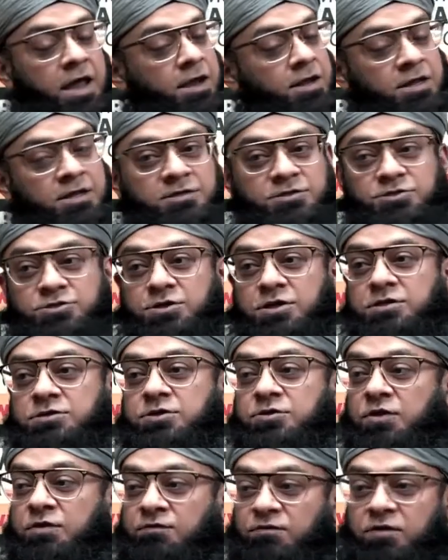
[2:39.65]
It is
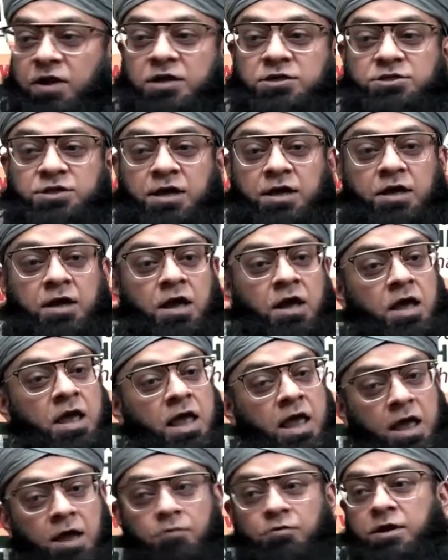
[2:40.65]
just refreshing
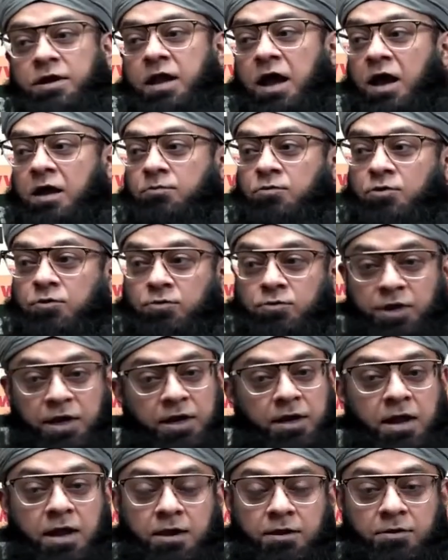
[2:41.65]
every time you
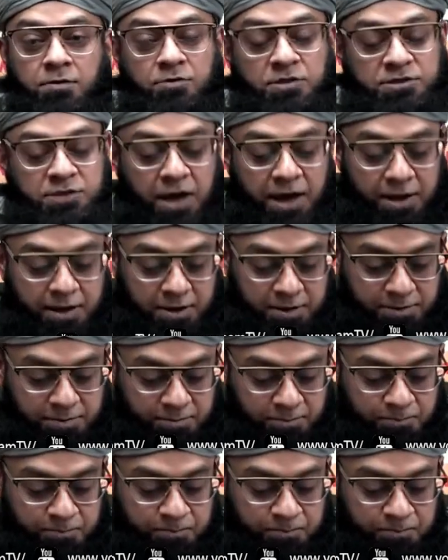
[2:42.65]
read and recite it.